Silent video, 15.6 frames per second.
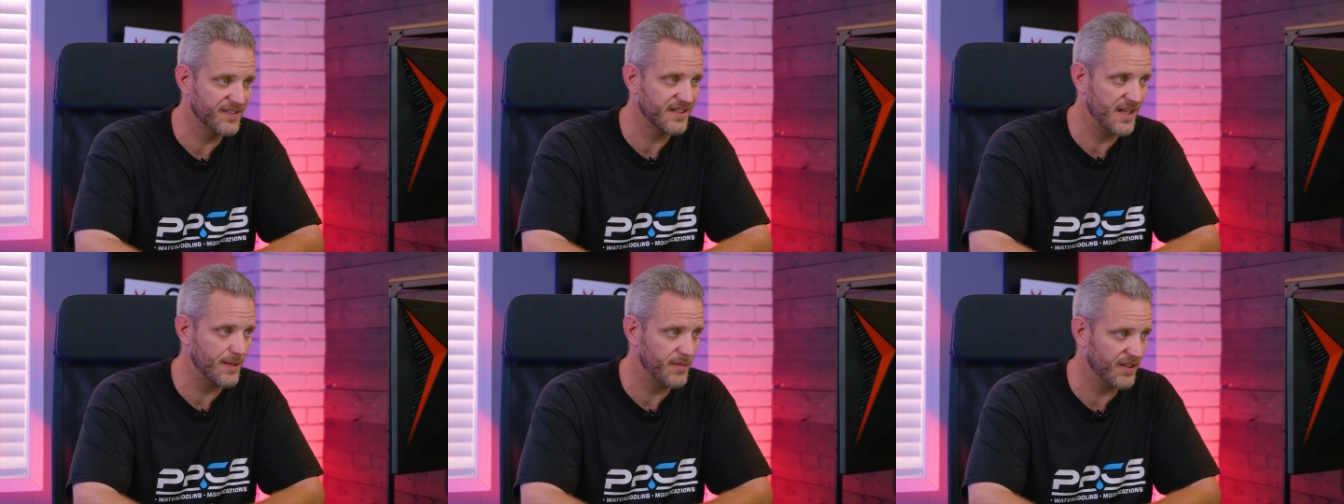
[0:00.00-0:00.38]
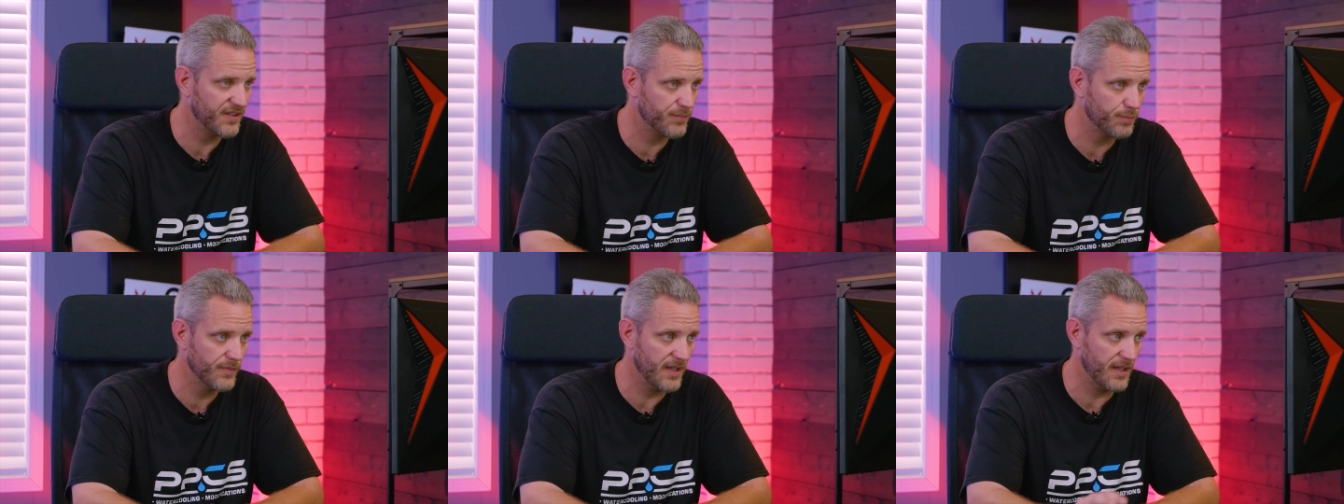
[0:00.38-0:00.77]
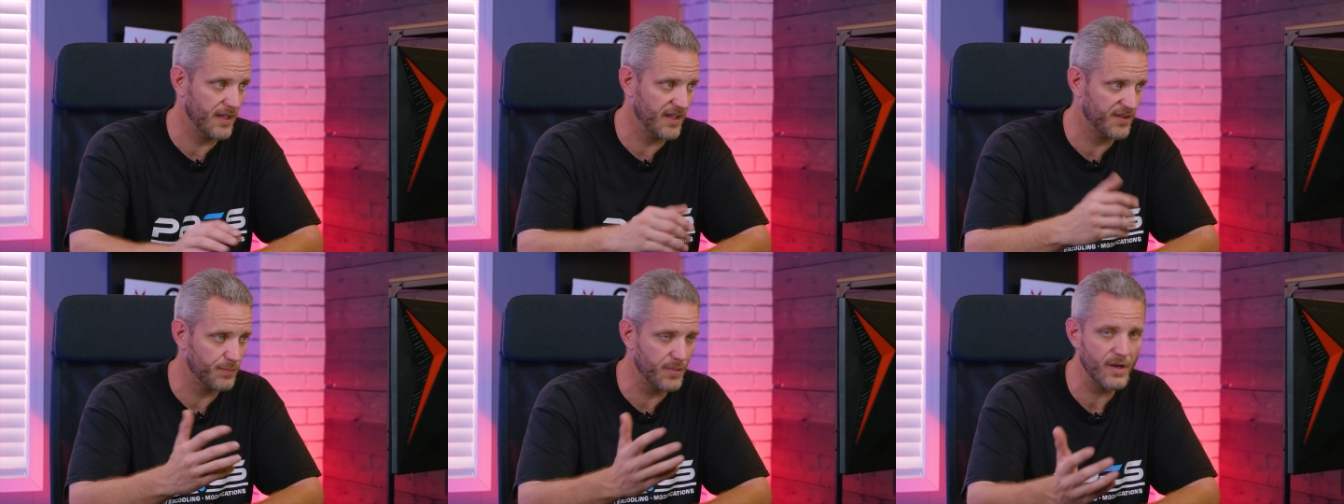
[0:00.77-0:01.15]
same ex
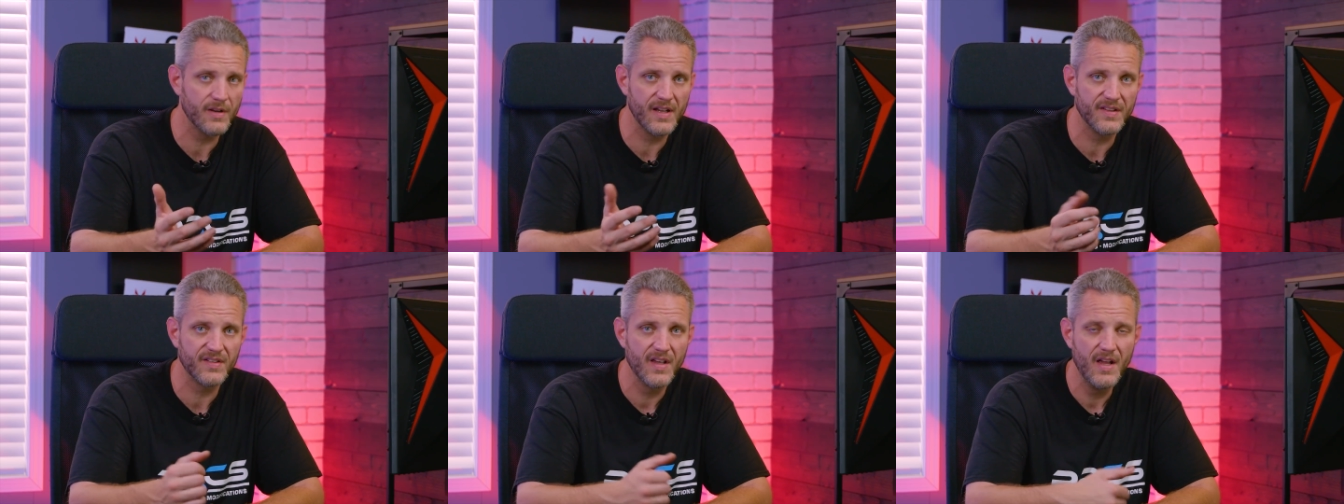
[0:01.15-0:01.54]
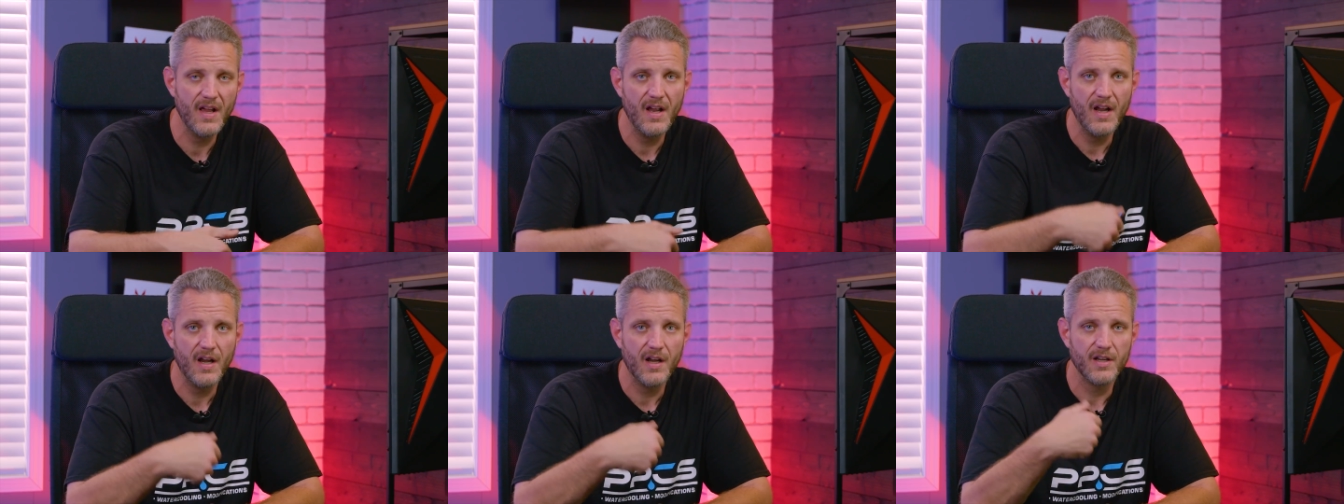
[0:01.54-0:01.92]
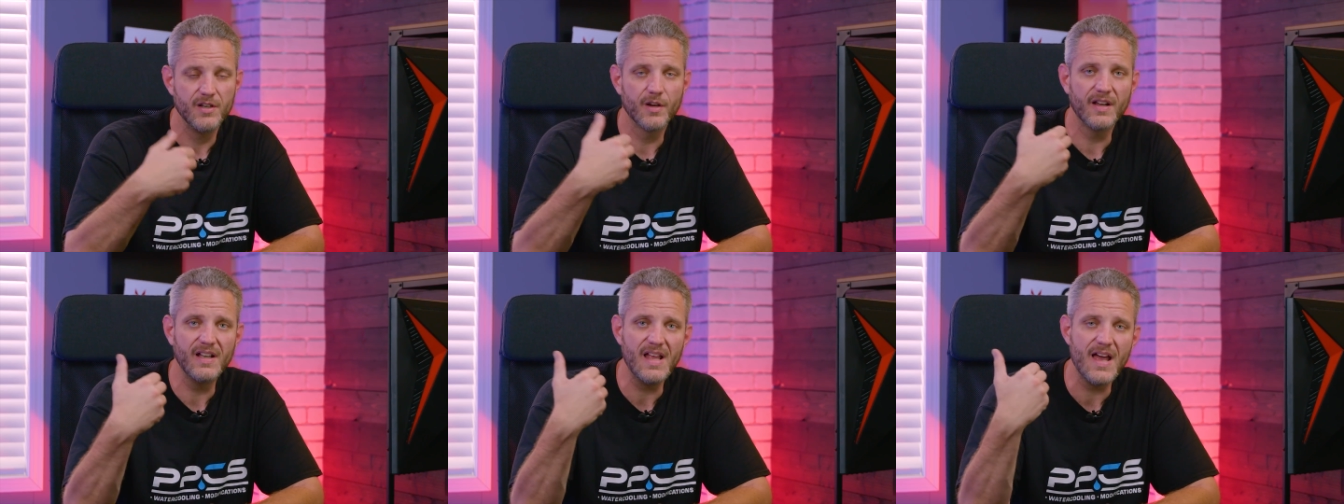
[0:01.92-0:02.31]
experience,
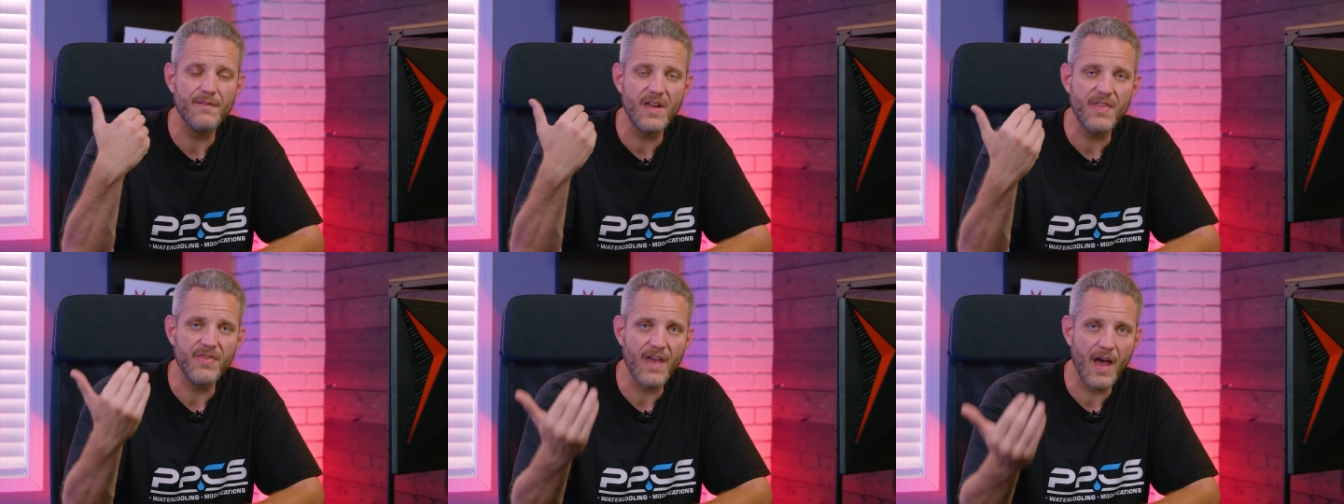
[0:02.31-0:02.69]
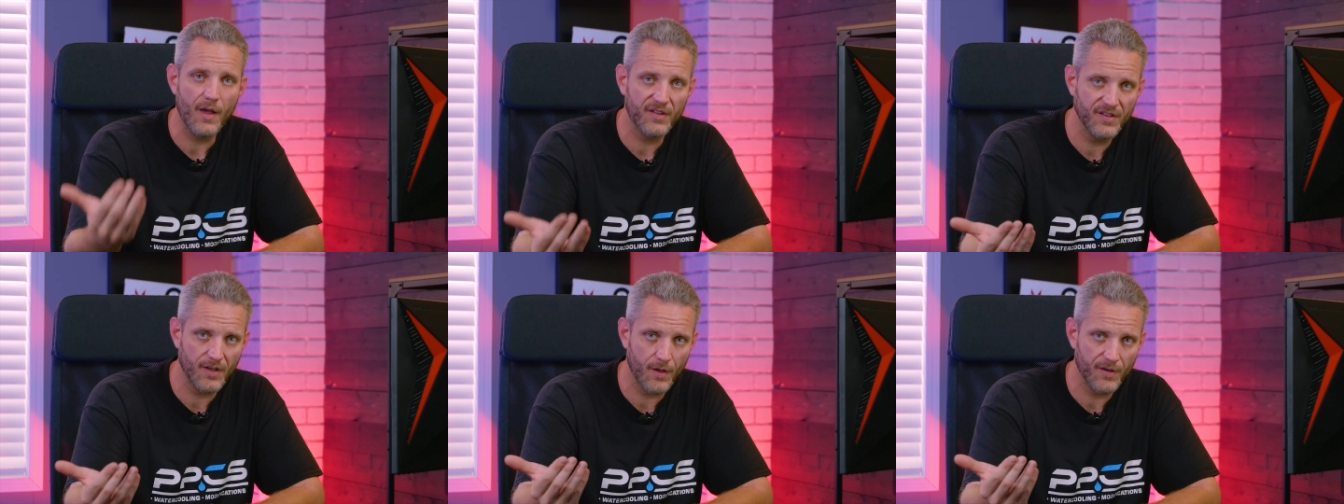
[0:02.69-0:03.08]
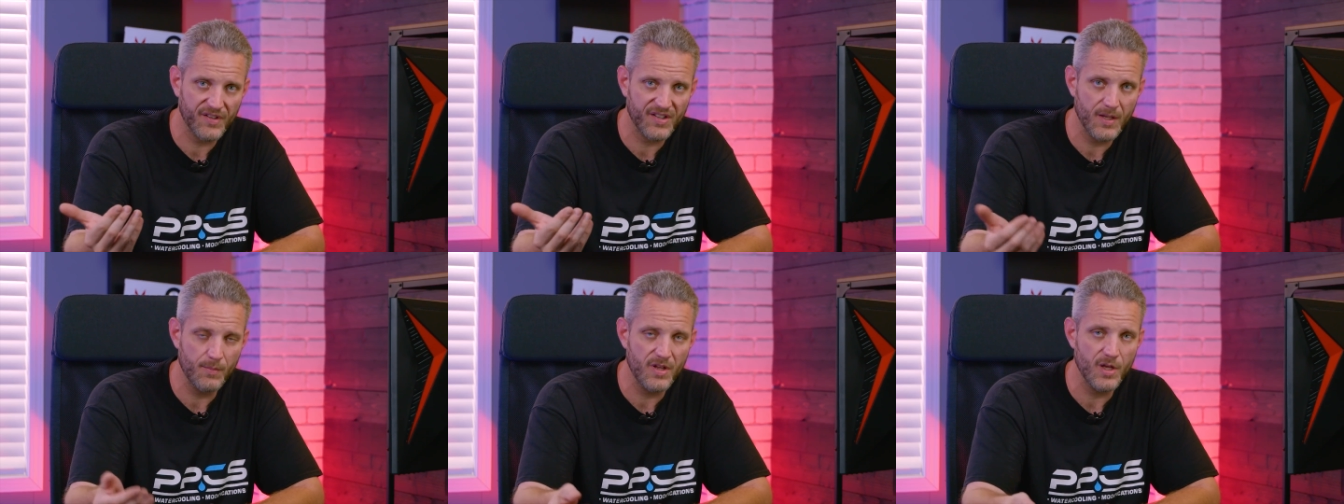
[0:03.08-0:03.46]
you're going to have a $1,000
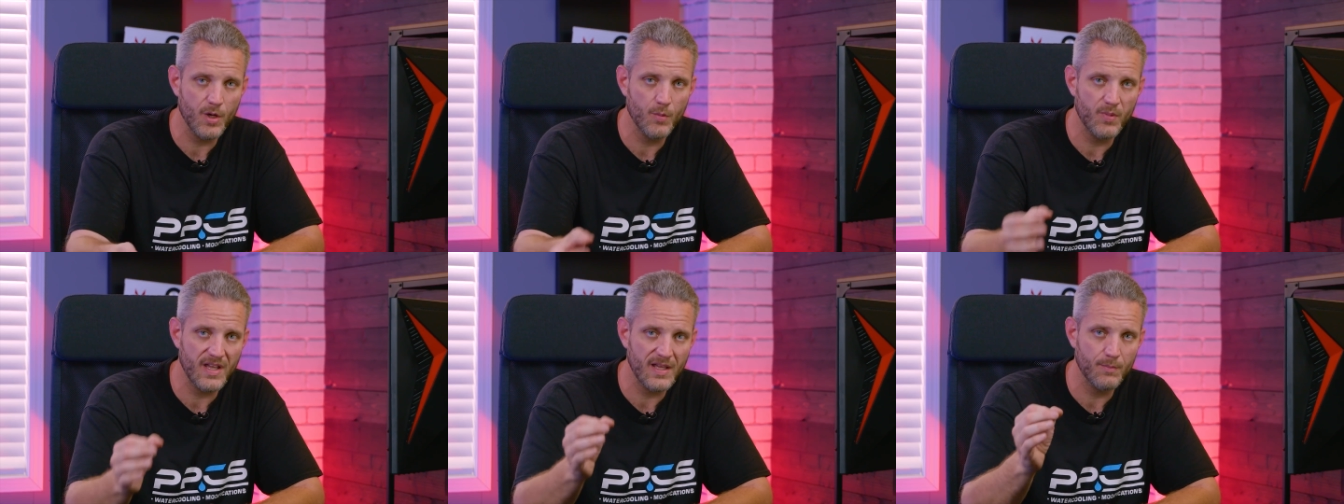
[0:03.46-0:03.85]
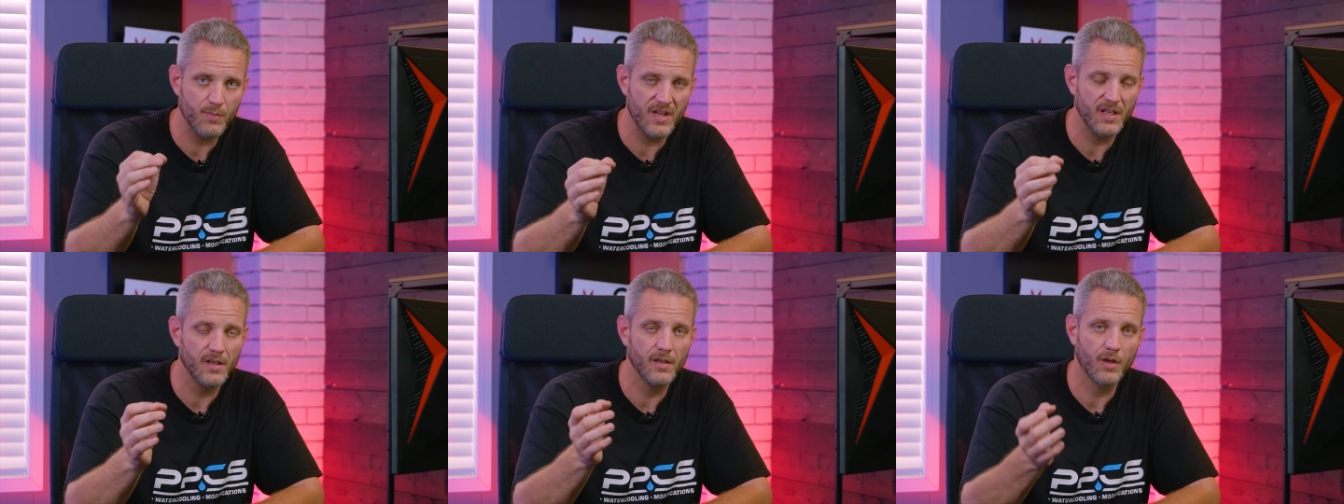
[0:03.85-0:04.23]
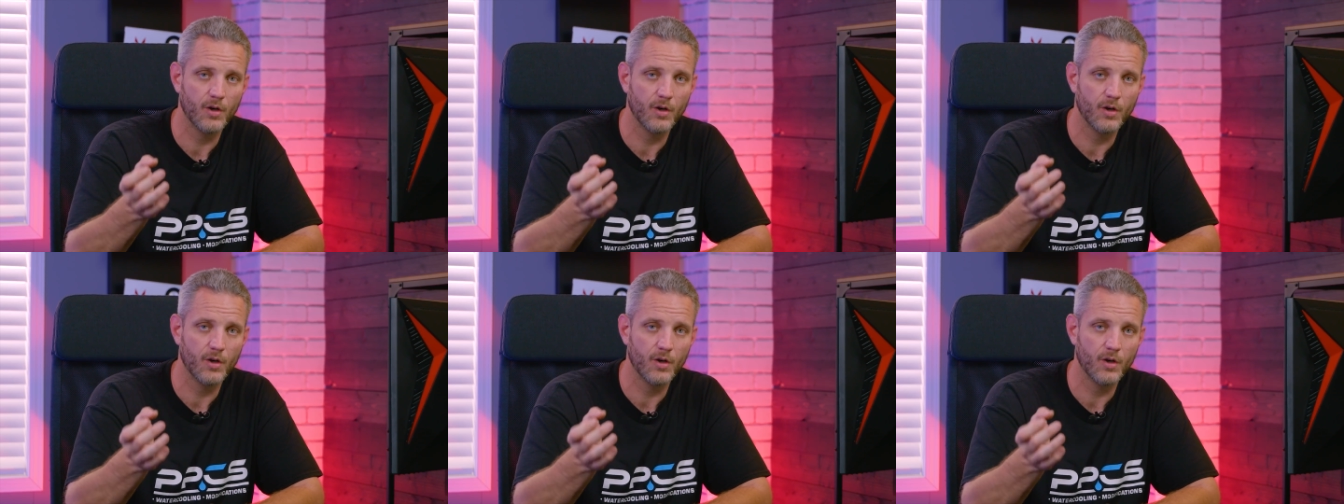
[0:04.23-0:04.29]
CPU being beaten